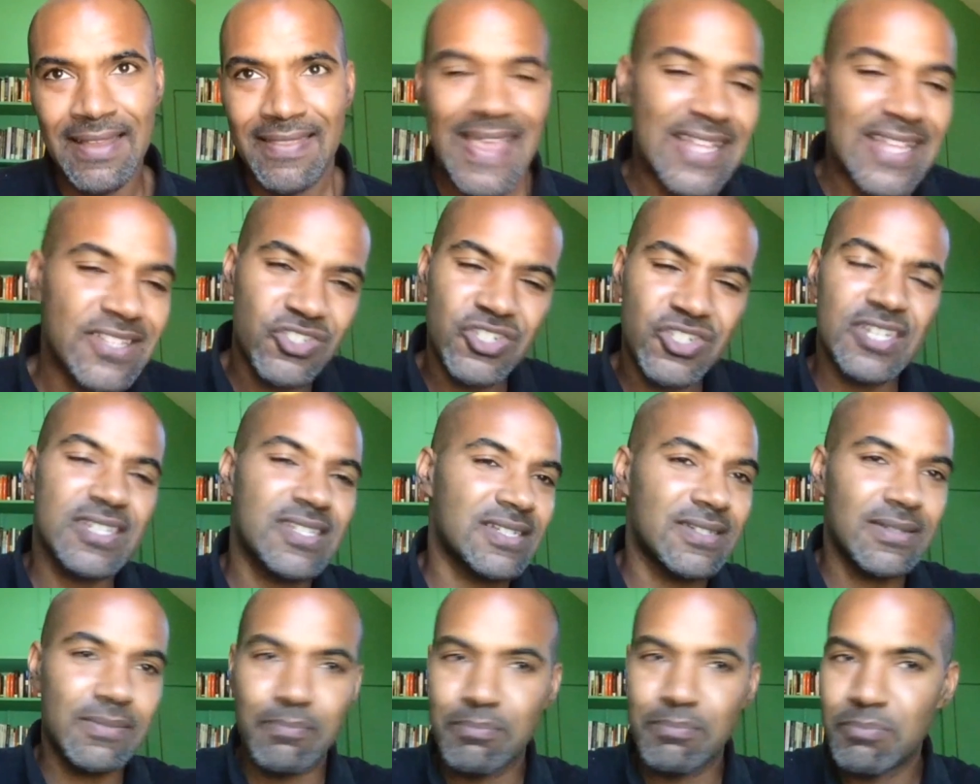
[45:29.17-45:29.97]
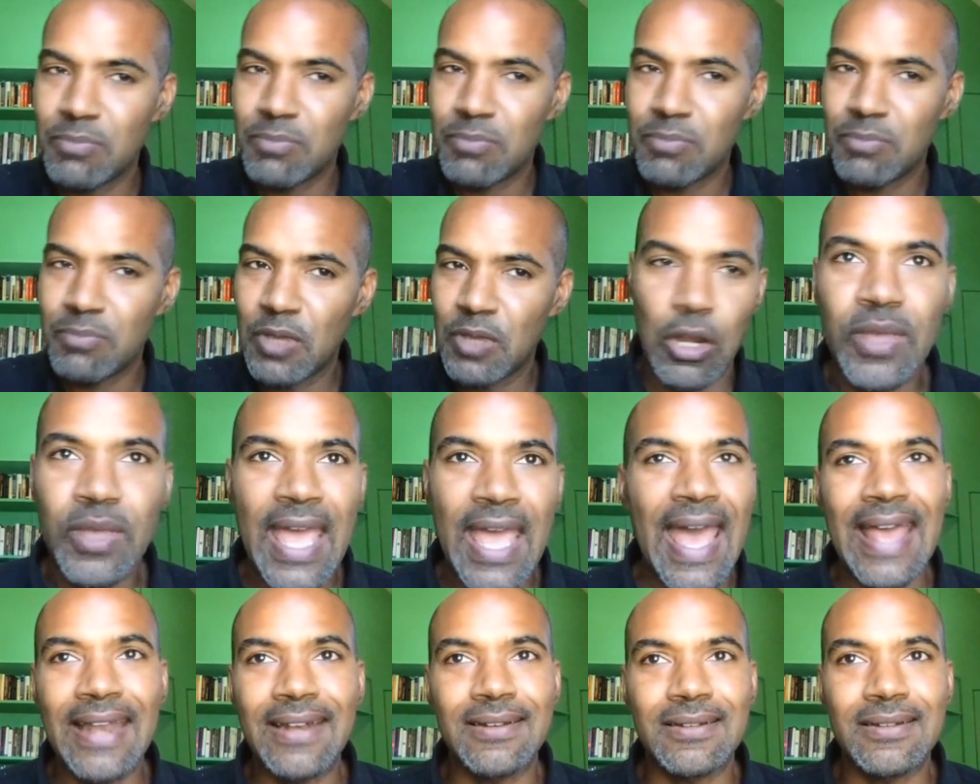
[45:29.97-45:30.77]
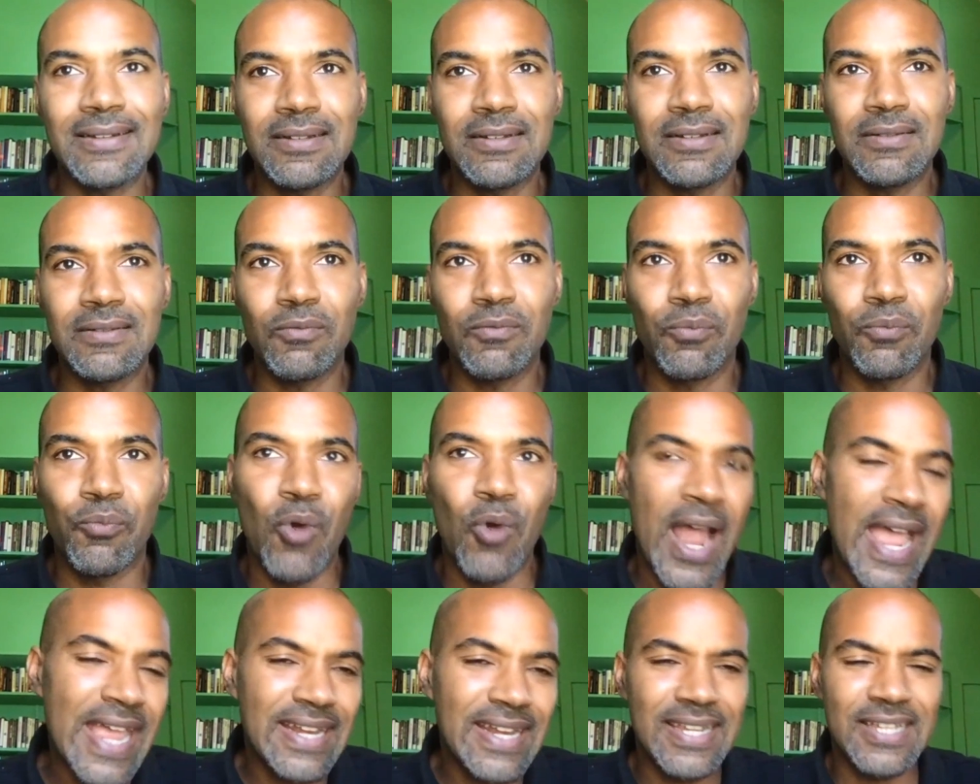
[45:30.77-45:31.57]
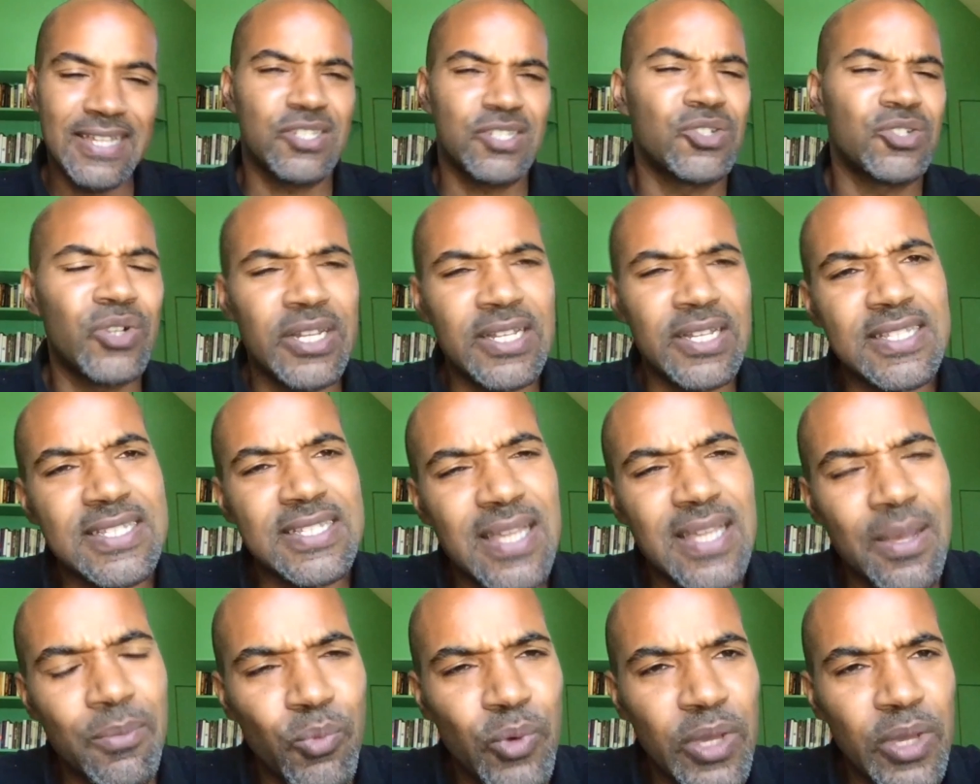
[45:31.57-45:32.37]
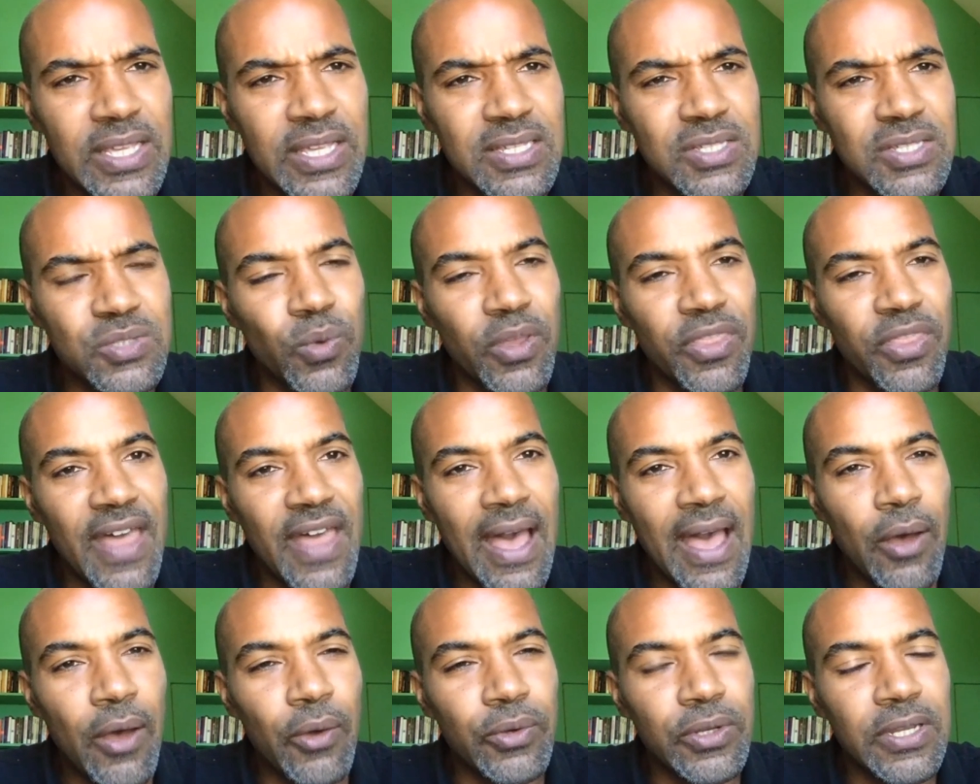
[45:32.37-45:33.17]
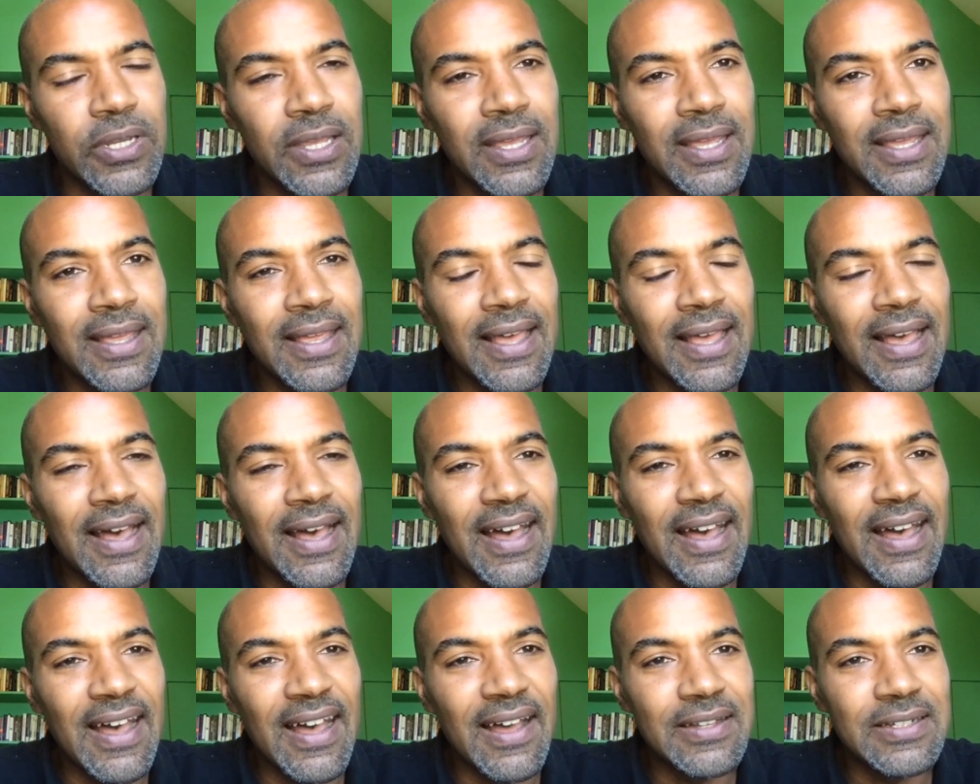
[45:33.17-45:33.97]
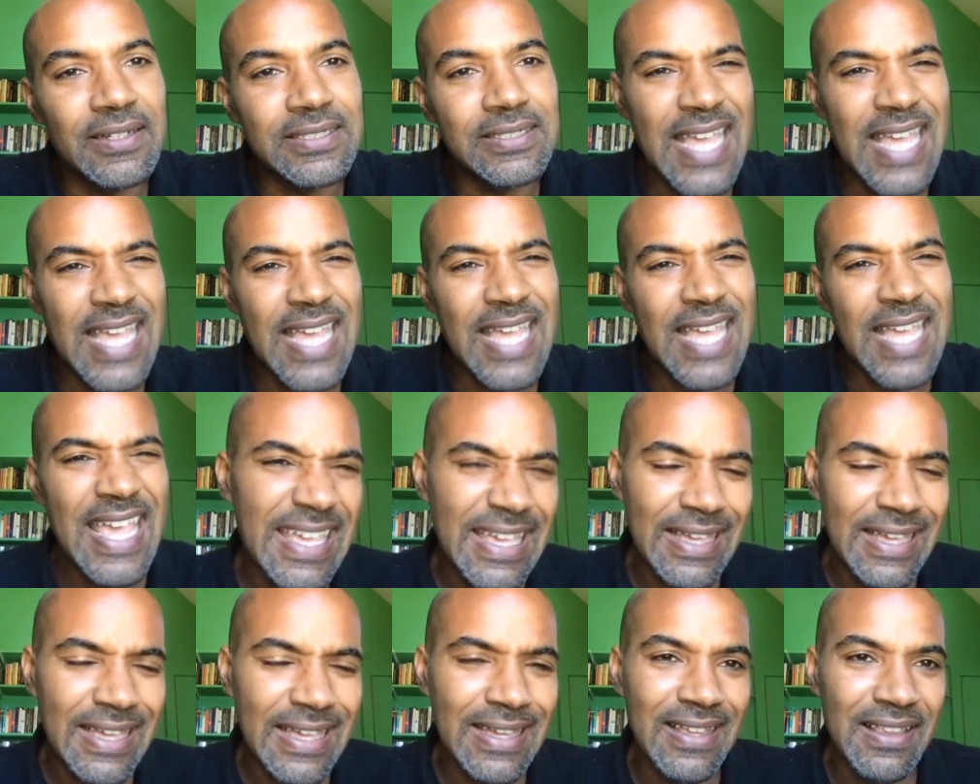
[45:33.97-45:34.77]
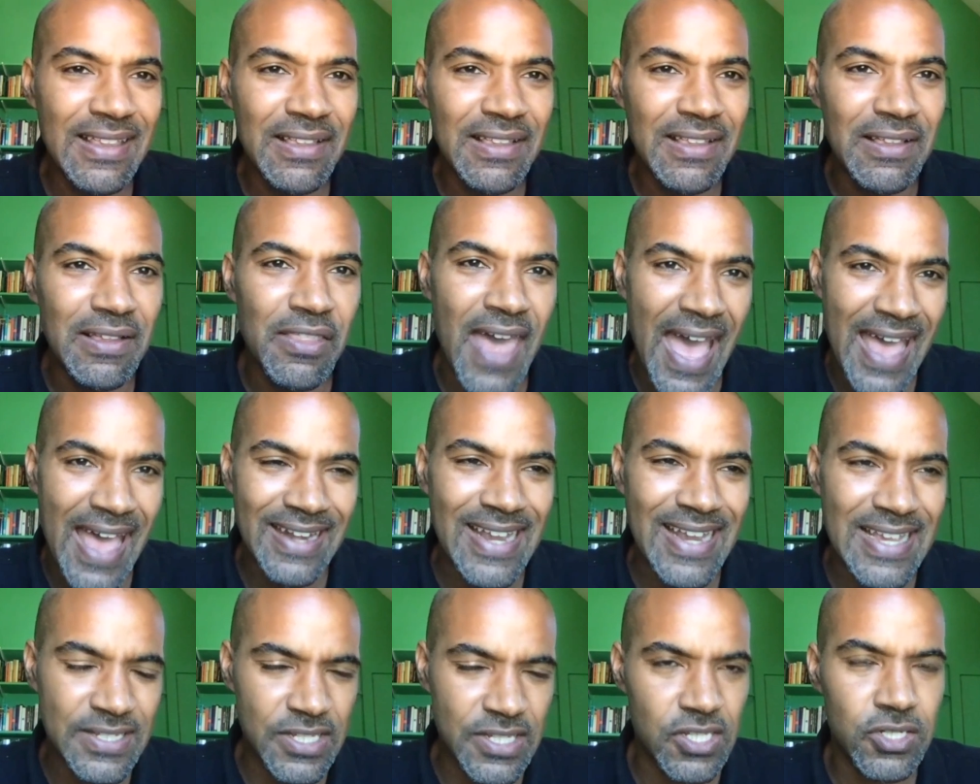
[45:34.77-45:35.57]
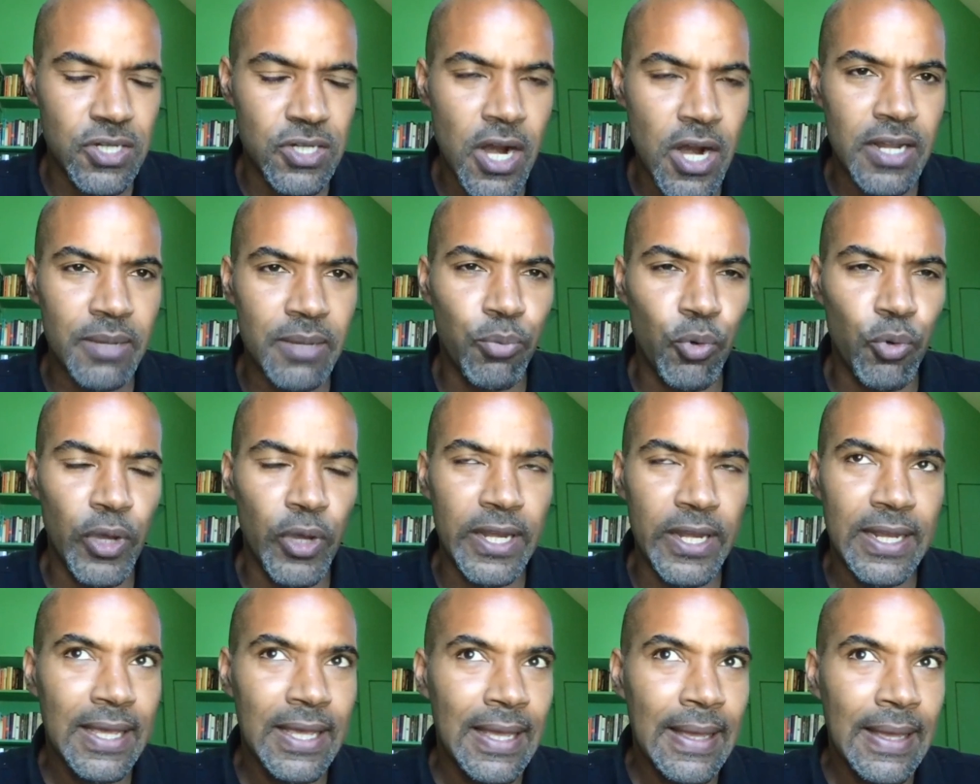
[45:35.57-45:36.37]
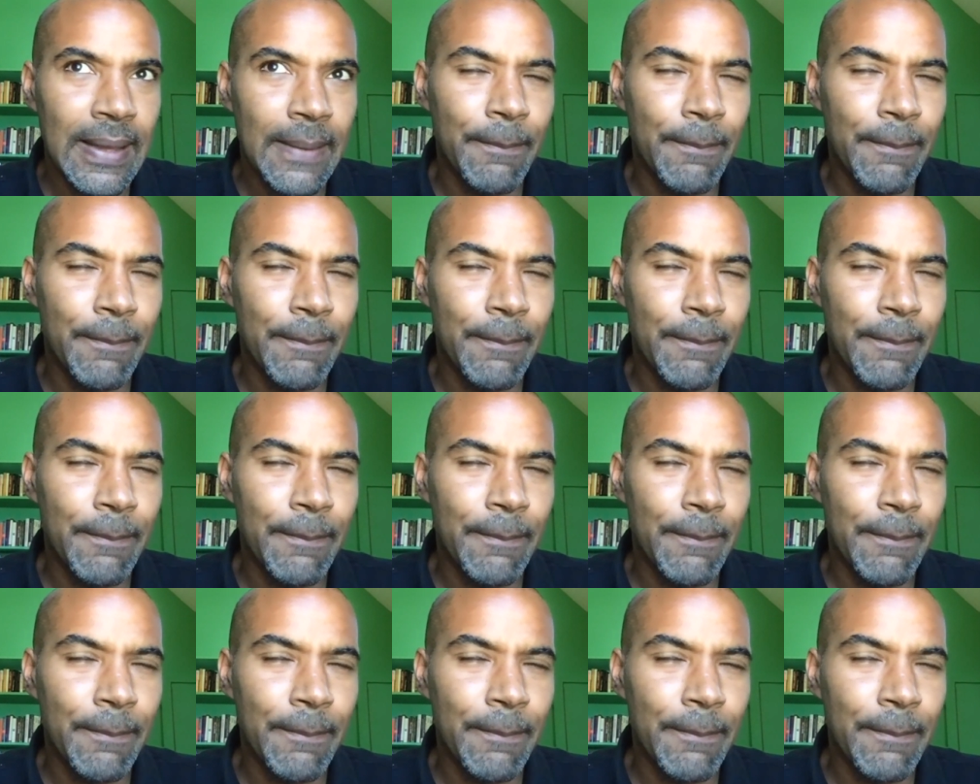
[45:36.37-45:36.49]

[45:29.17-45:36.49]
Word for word: That's just, you know, you can't write history in some ways without uh, taking that as a starting point.